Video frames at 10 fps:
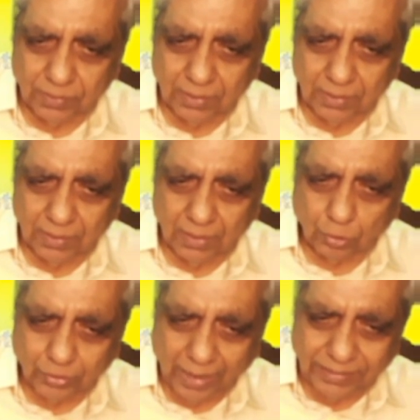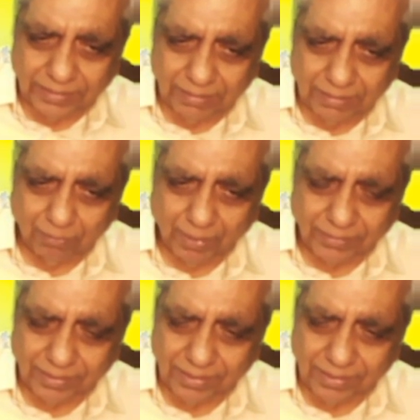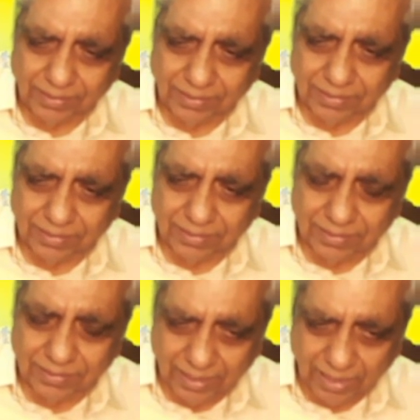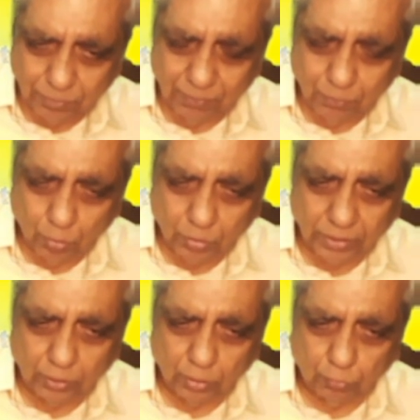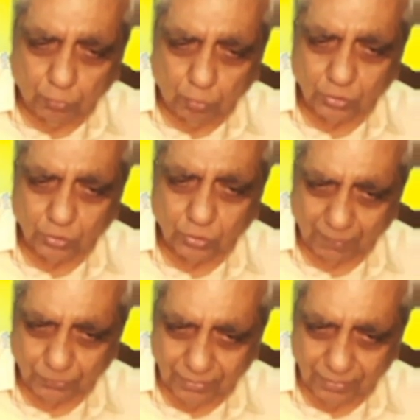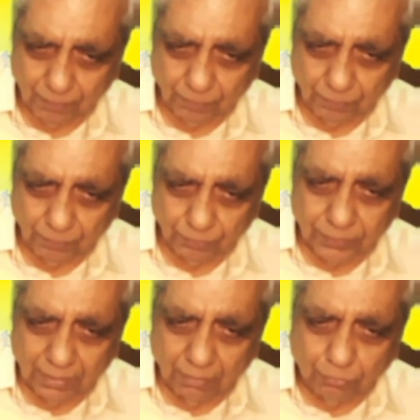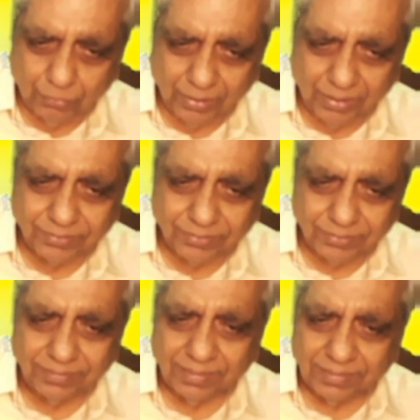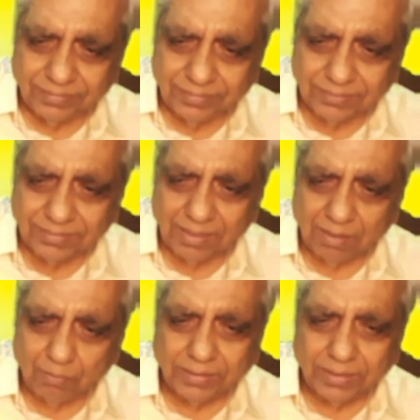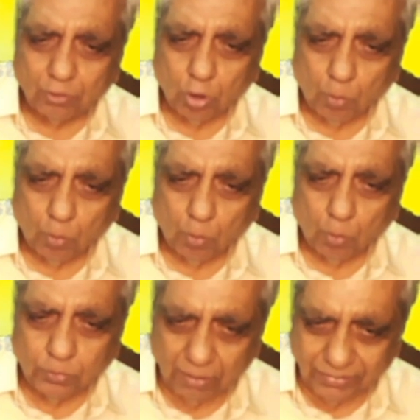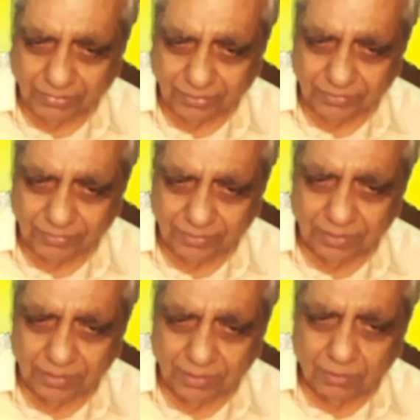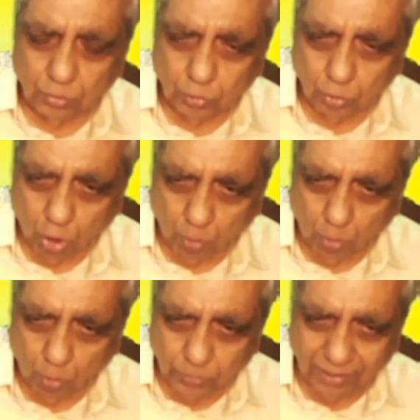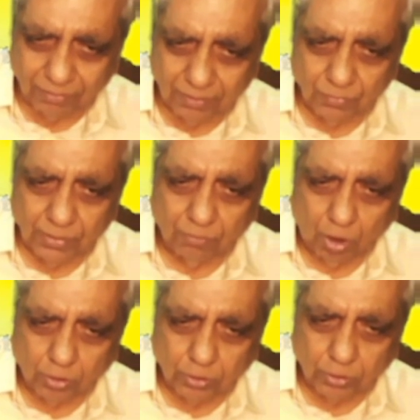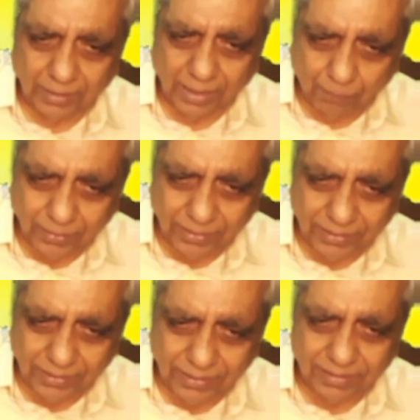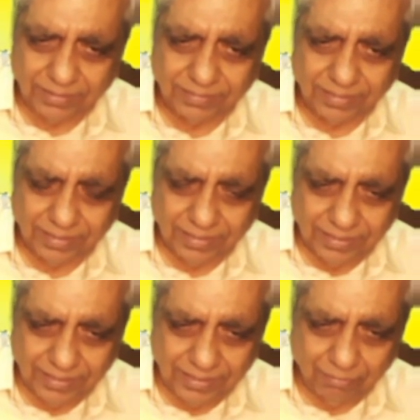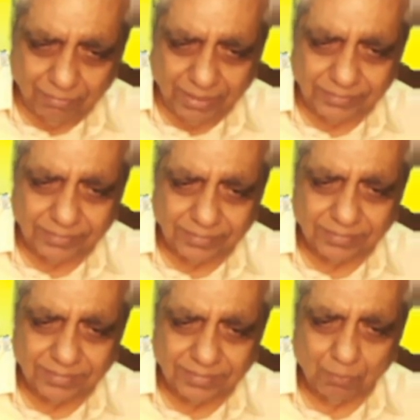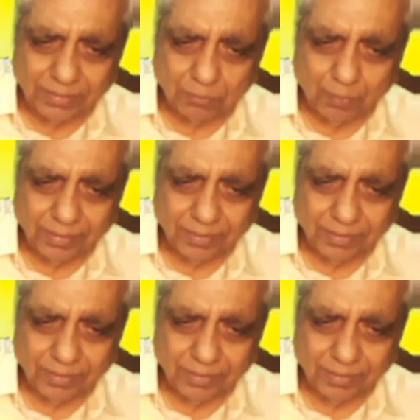The scientific method has been broken into 4 steps. First is systematic observations. You should observe what is happening in nature in a very systematic manner.